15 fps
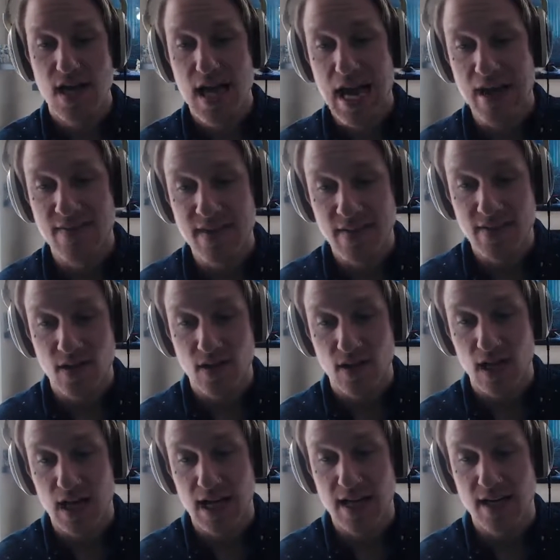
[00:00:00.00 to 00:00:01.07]
And then they're
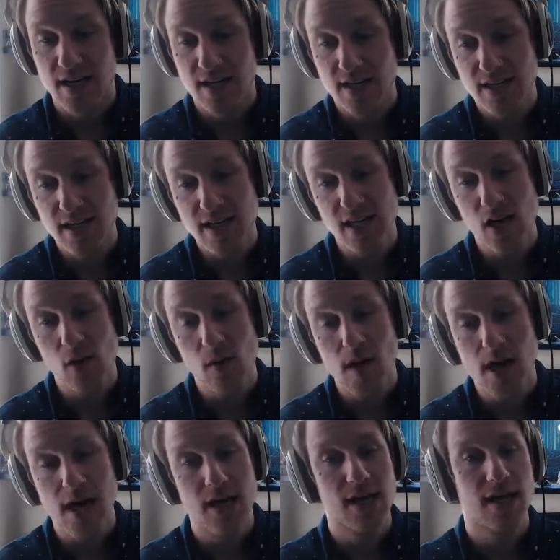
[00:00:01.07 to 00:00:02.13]
like, you know
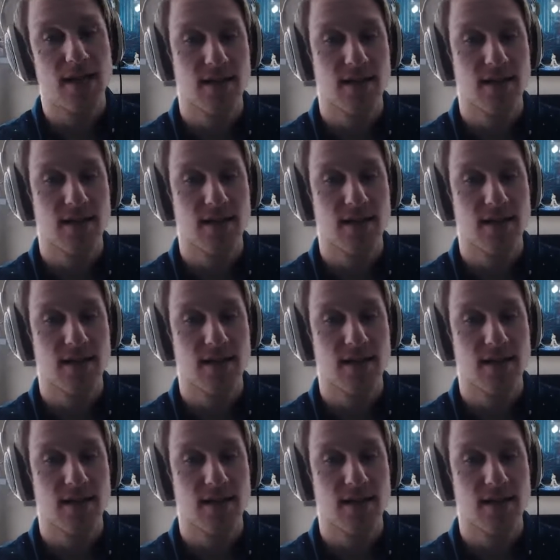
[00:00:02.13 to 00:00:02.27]
what?